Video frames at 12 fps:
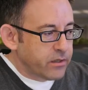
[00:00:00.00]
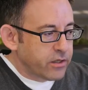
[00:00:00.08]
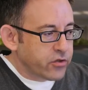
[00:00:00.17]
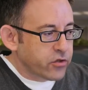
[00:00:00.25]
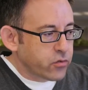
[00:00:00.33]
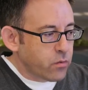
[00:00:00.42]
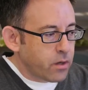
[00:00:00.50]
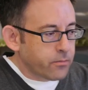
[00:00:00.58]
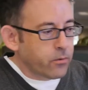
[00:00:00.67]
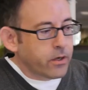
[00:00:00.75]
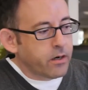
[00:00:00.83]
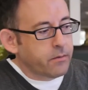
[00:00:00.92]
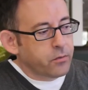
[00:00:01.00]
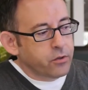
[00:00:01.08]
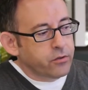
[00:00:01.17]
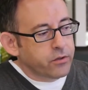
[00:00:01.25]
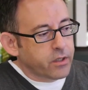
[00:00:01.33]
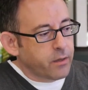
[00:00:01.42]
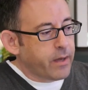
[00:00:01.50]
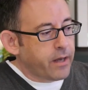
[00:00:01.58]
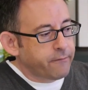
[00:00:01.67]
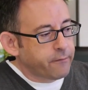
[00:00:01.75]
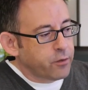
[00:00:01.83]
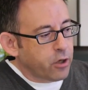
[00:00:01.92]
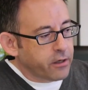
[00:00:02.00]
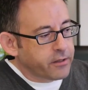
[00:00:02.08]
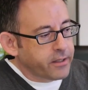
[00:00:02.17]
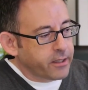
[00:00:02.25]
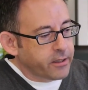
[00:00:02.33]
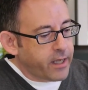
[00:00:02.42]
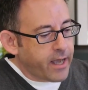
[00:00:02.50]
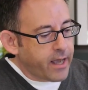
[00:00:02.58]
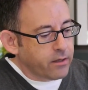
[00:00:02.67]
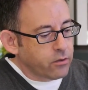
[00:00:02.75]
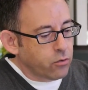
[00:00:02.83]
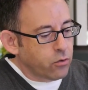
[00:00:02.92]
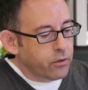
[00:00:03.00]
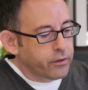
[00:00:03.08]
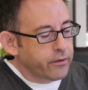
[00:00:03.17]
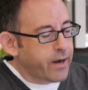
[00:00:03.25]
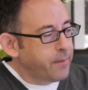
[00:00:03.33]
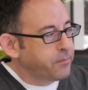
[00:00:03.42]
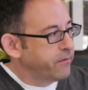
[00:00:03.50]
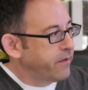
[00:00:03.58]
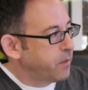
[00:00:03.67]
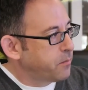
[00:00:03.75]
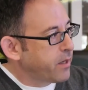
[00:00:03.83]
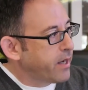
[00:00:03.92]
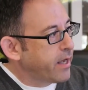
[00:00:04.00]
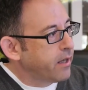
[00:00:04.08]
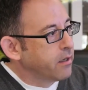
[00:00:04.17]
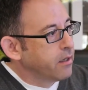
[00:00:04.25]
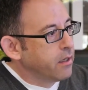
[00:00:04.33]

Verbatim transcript: this is one where you can come at it from your architect hat or your app developer hat,